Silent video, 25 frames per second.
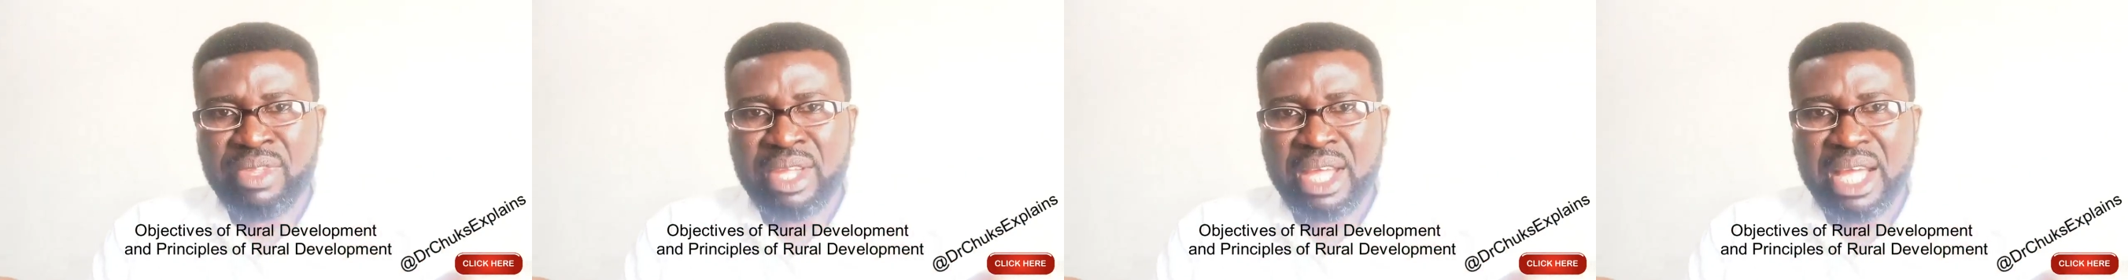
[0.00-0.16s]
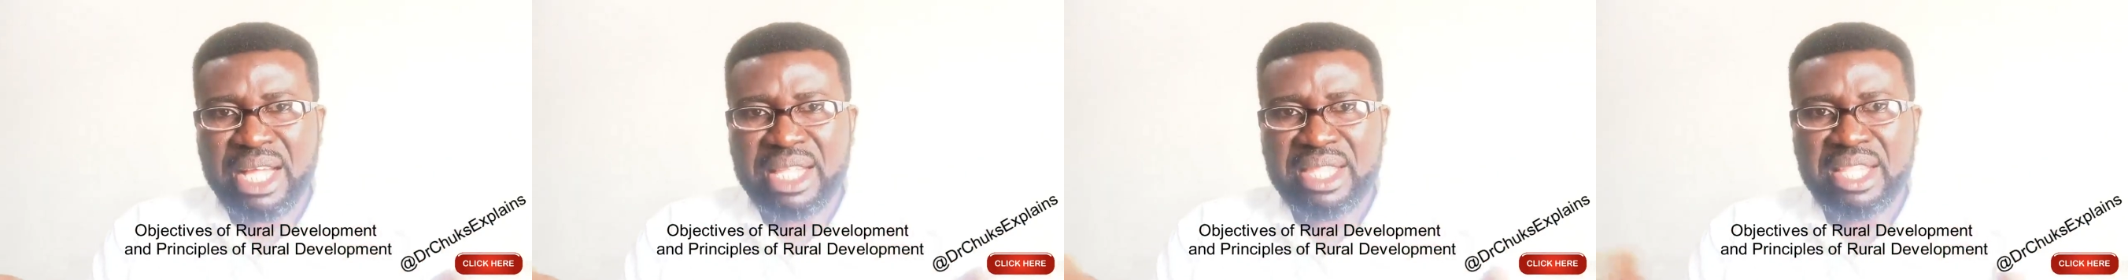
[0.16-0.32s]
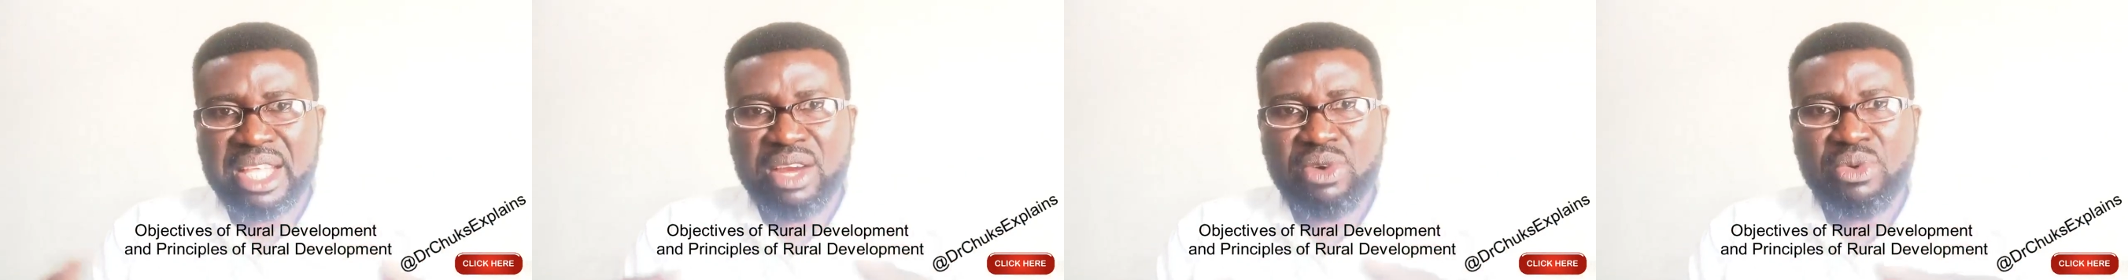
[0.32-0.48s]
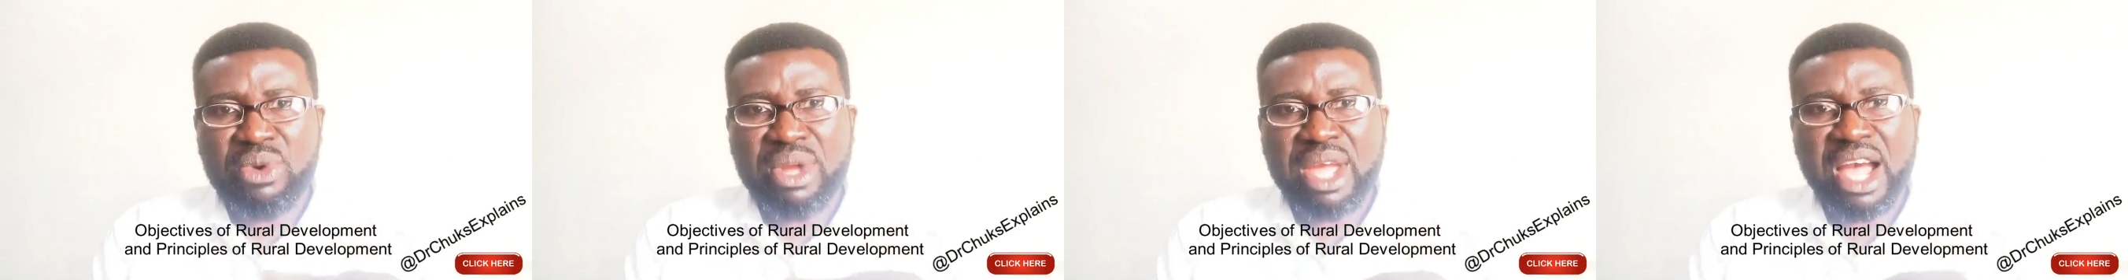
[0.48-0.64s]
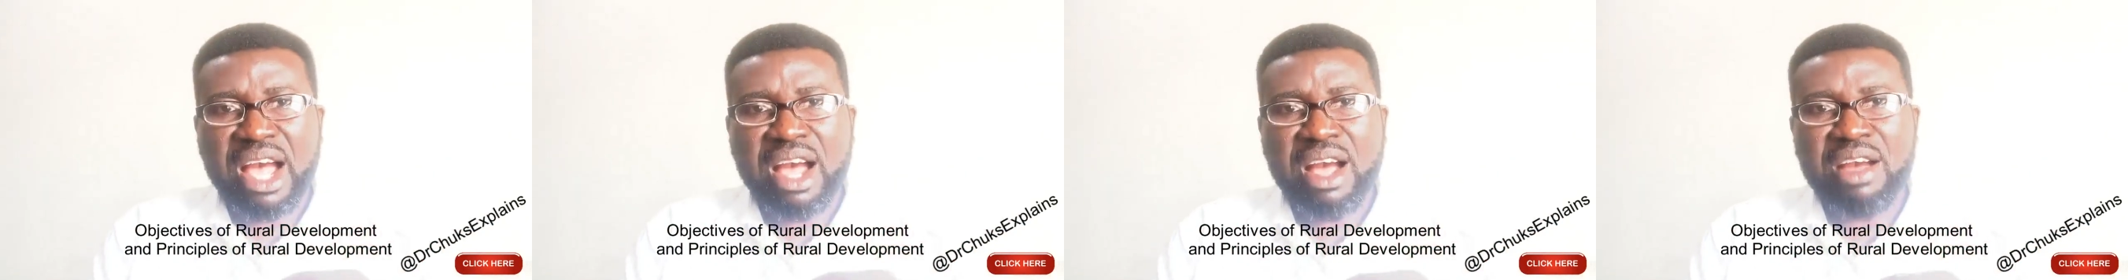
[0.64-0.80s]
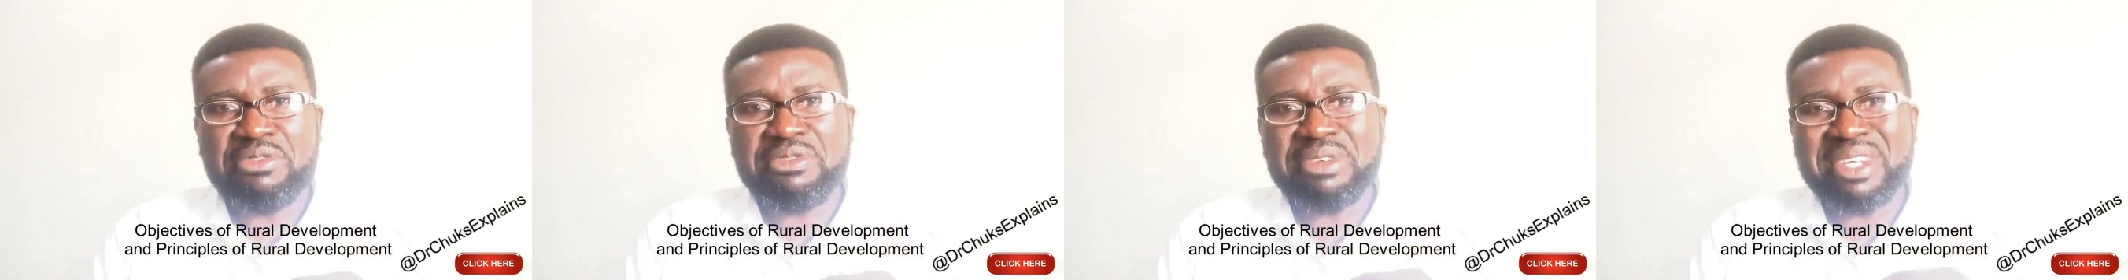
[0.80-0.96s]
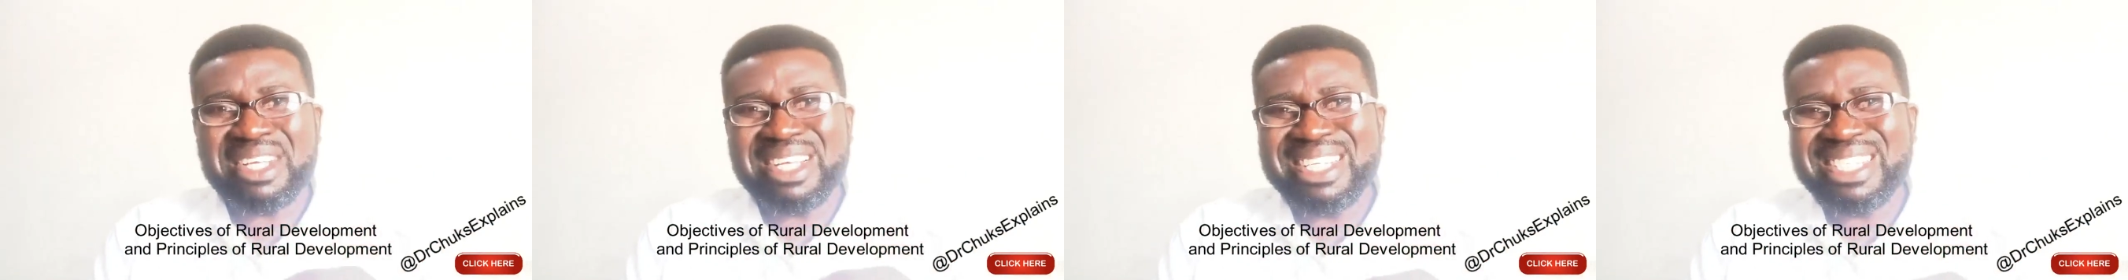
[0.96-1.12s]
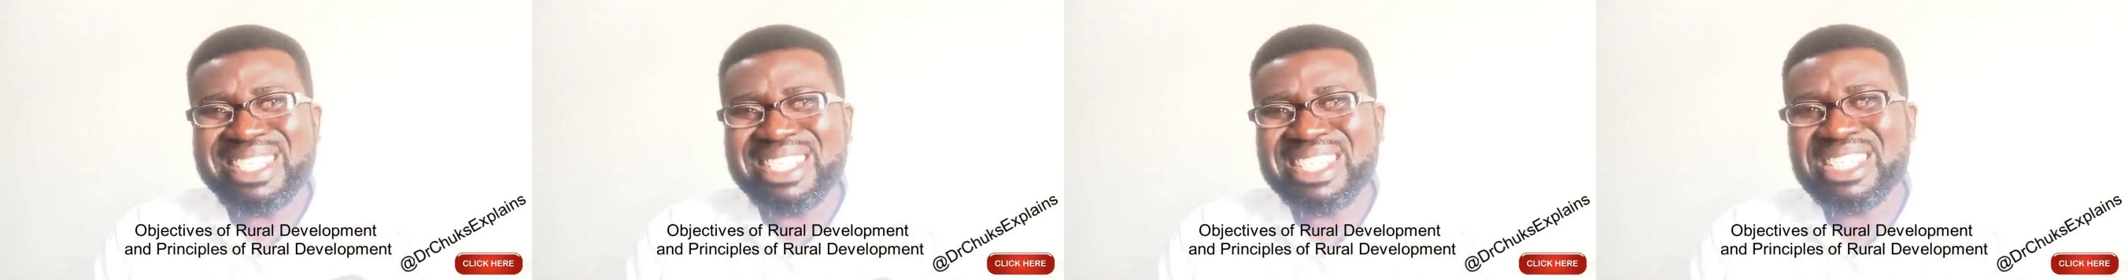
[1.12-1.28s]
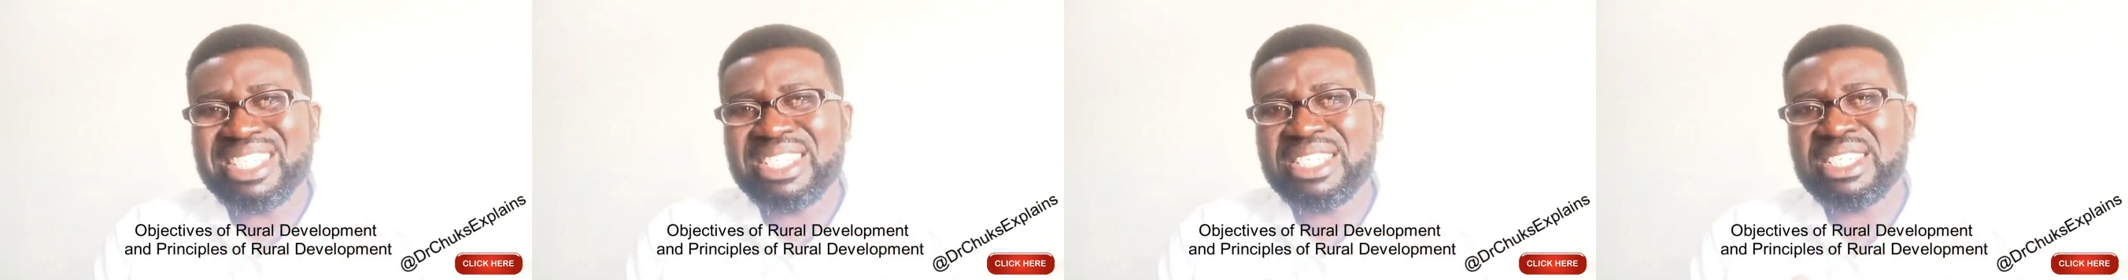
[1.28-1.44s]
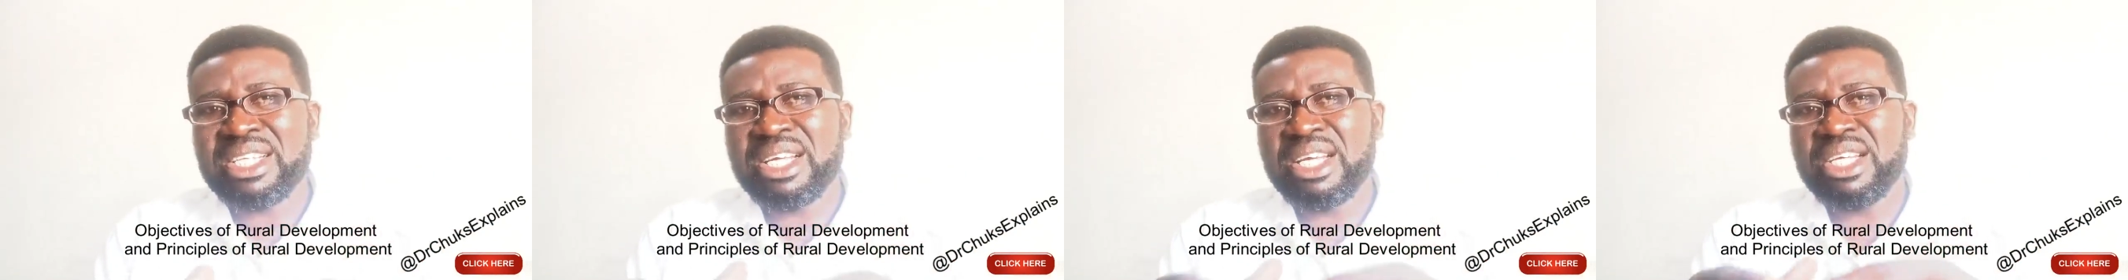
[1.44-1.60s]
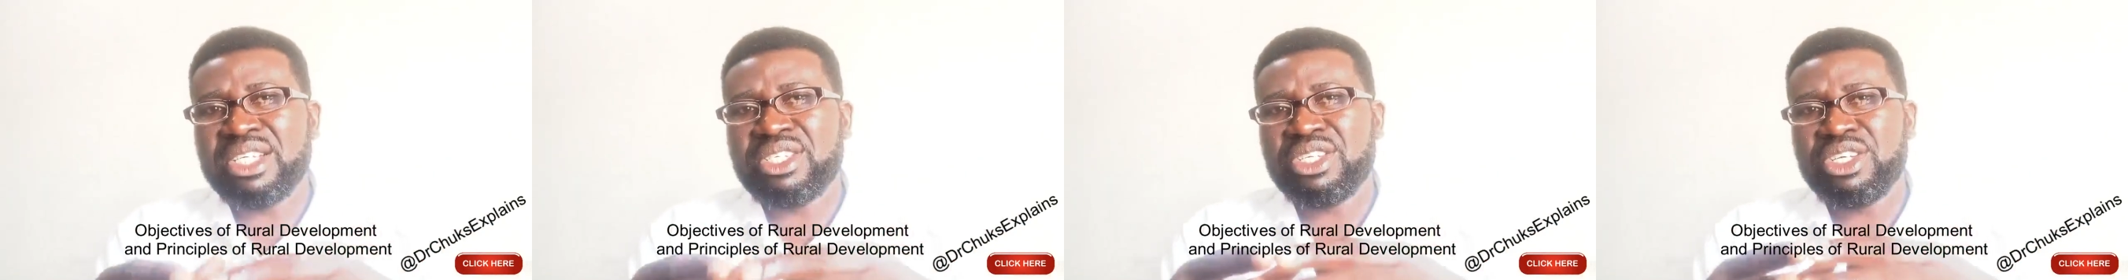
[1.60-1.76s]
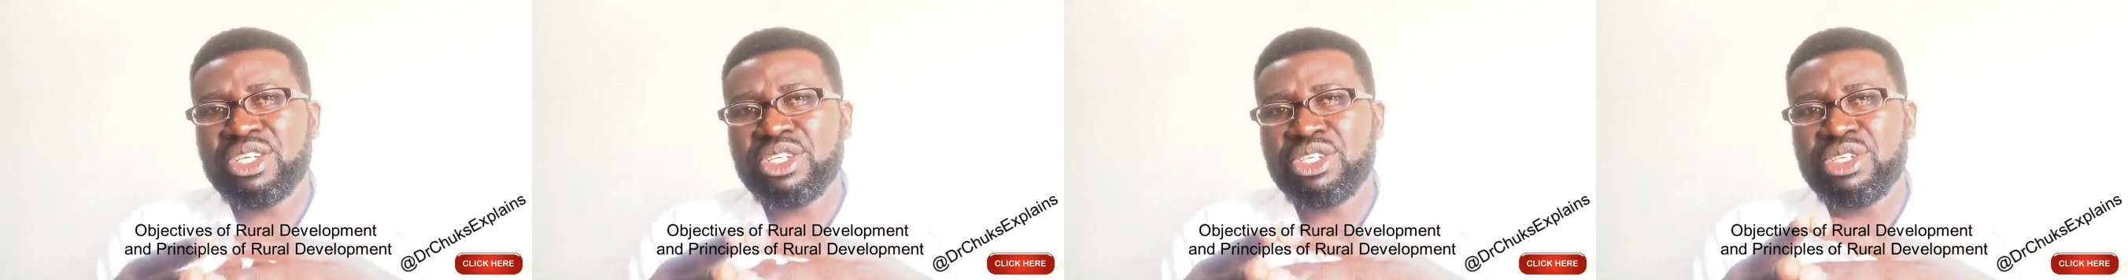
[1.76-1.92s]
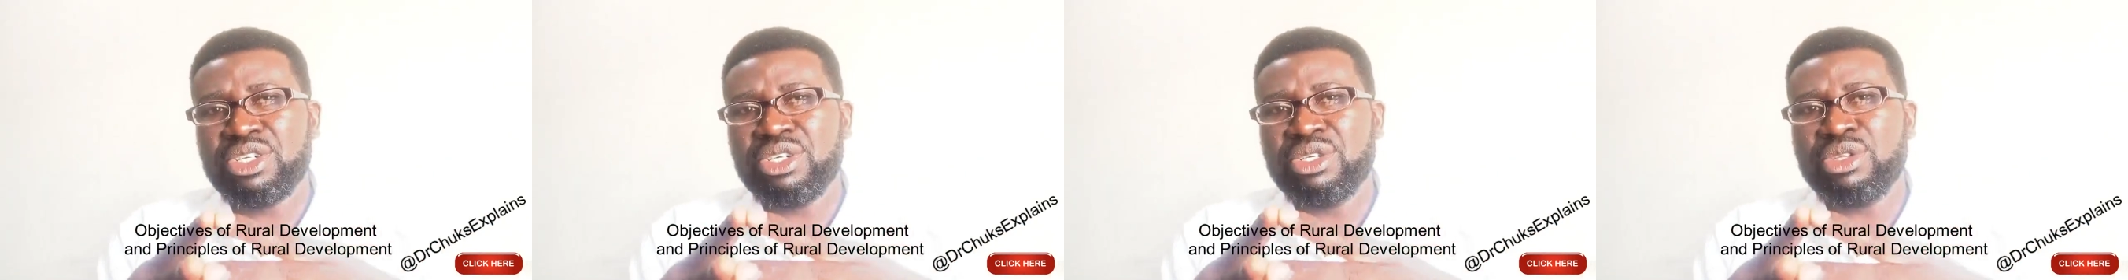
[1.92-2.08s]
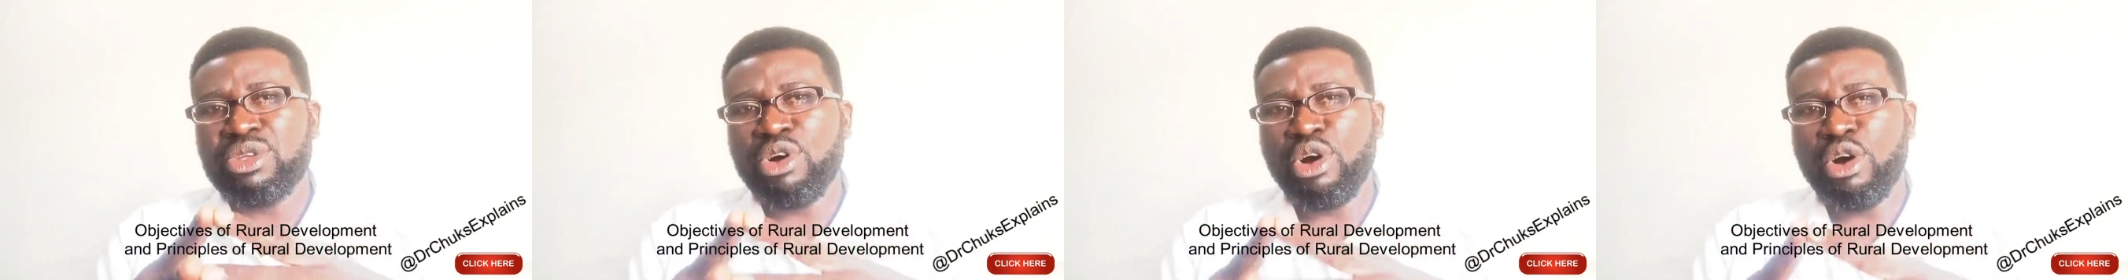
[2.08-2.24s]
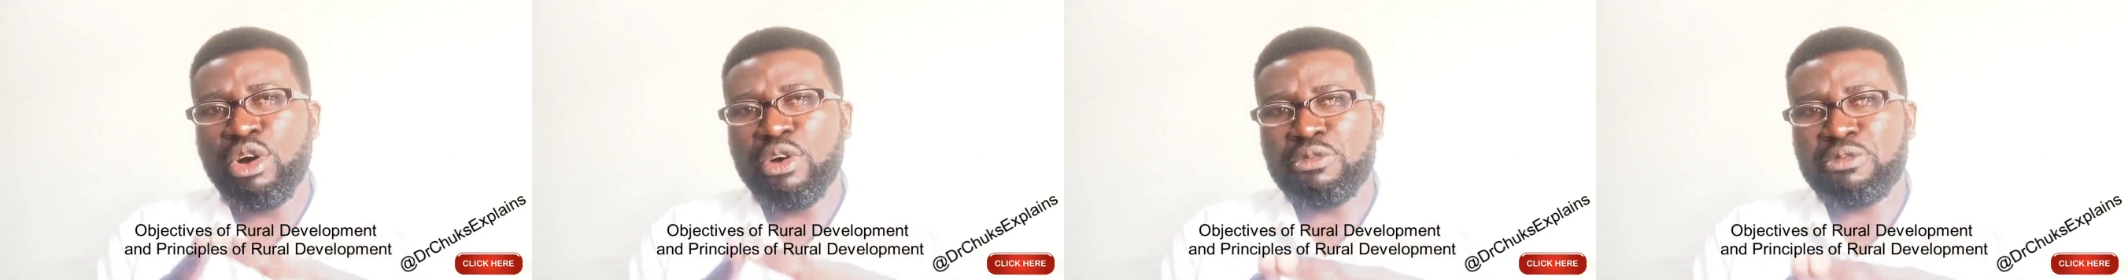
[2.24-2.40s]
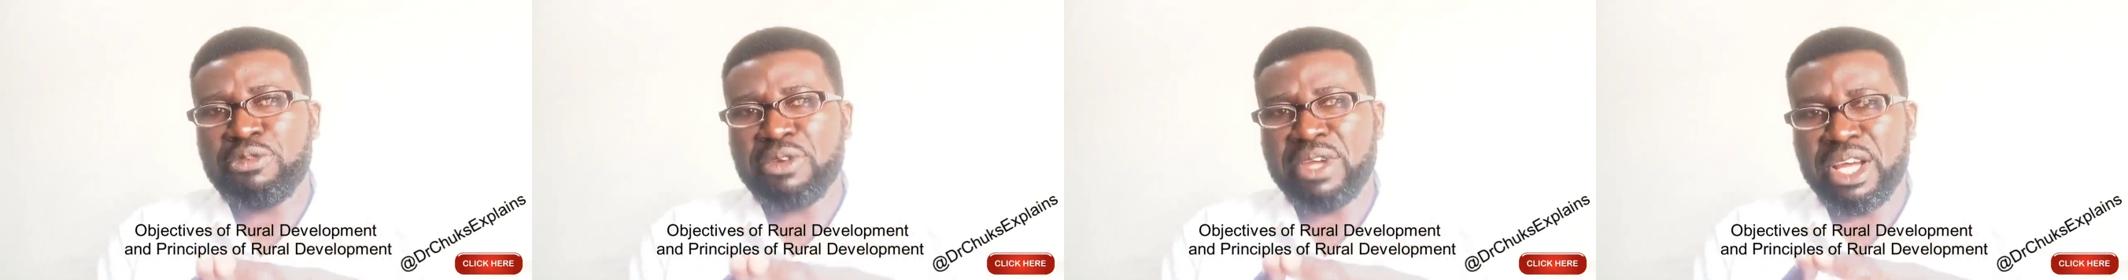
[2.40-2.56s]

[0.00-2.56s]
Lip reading: And then we have indigenization of